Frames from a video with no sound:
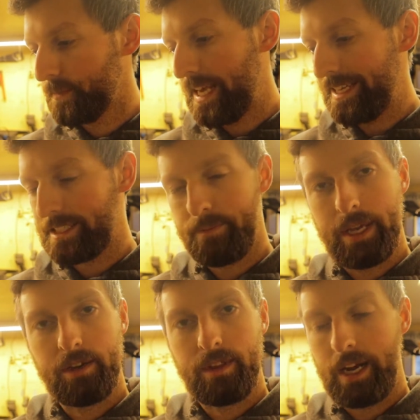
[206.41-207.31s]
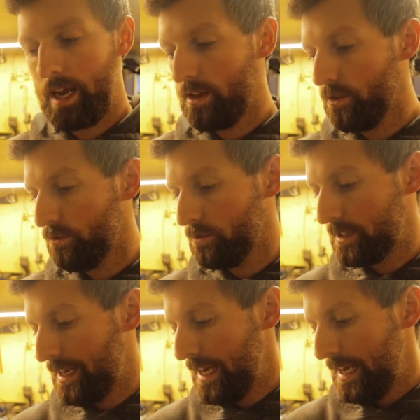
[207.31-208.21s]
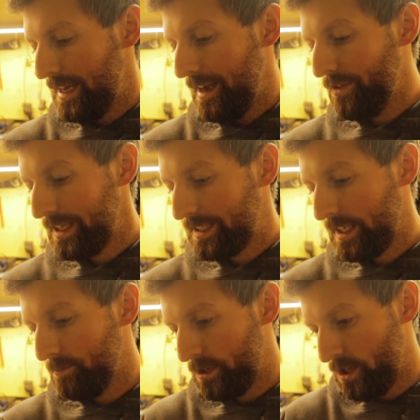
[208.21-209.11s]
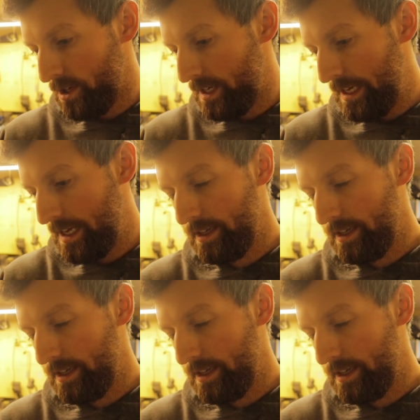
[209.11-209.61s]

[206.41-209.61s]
gasket maker that I used. Everything seemed good,